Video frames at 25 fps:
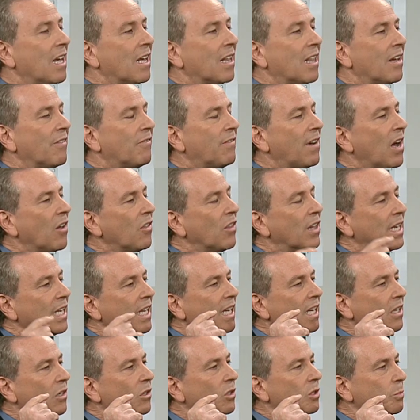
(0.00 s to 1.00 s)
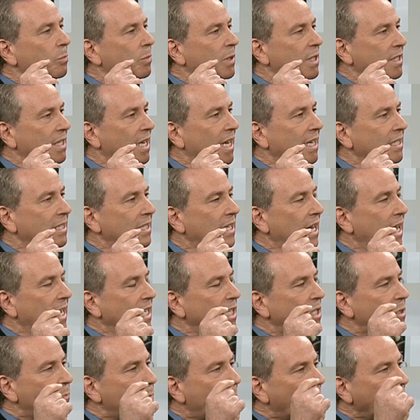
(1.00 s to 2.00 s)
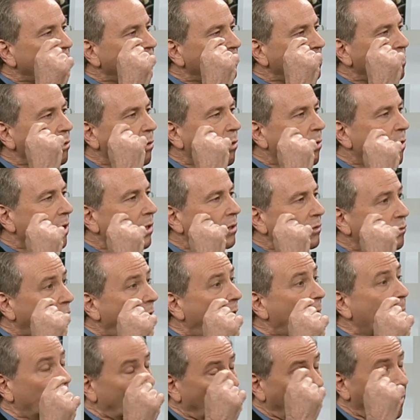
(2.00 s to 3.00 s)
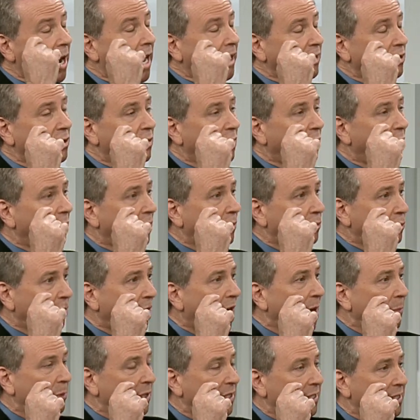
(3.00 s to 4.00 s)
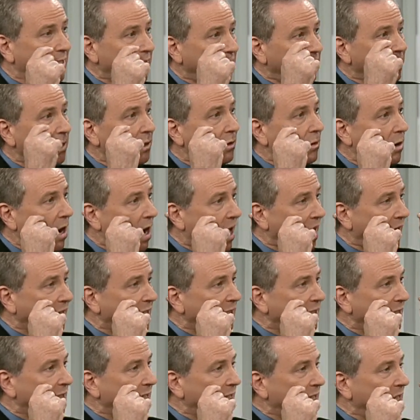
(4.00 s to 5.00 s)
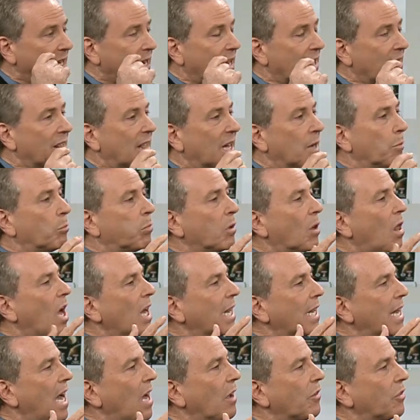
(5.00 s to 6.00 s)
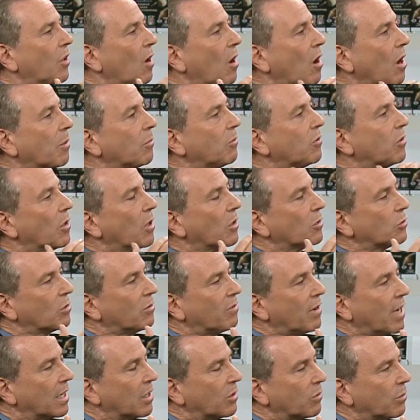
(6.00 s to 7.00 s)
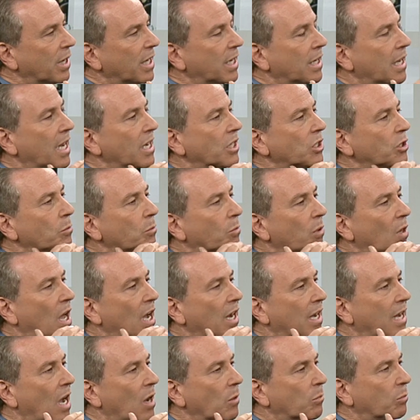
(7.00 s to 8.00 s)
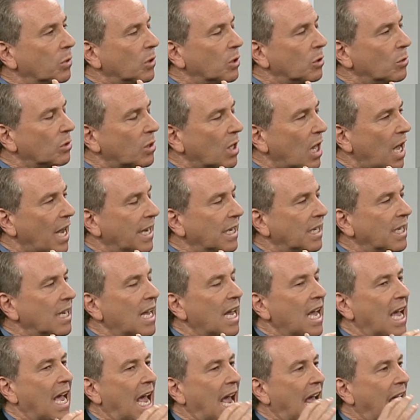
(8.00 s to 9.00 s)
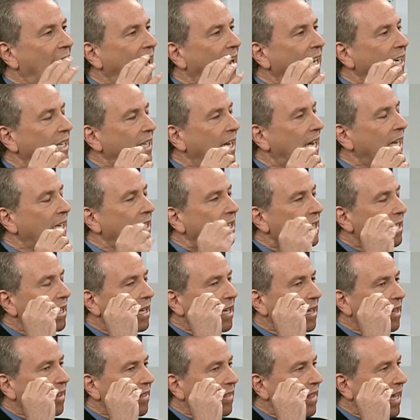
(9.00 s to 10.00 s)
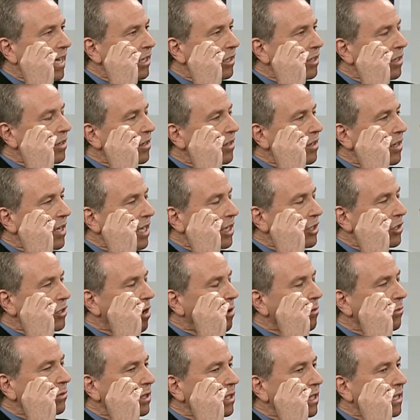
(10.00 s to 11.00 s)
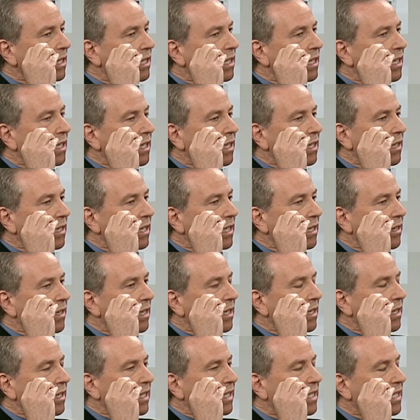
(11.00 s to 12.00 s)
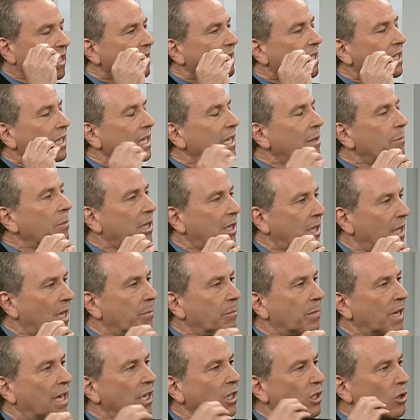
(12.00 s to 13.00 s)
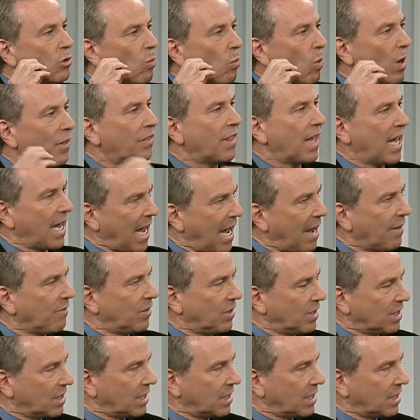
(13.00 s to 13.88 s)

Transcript: they found that eagles possess a special oil droplet, or actually oil droplets, in their eyes that block out the harmful ultraviolet radiation, block out blue light, and yet they, they don't, it doesn't limit them into what they have to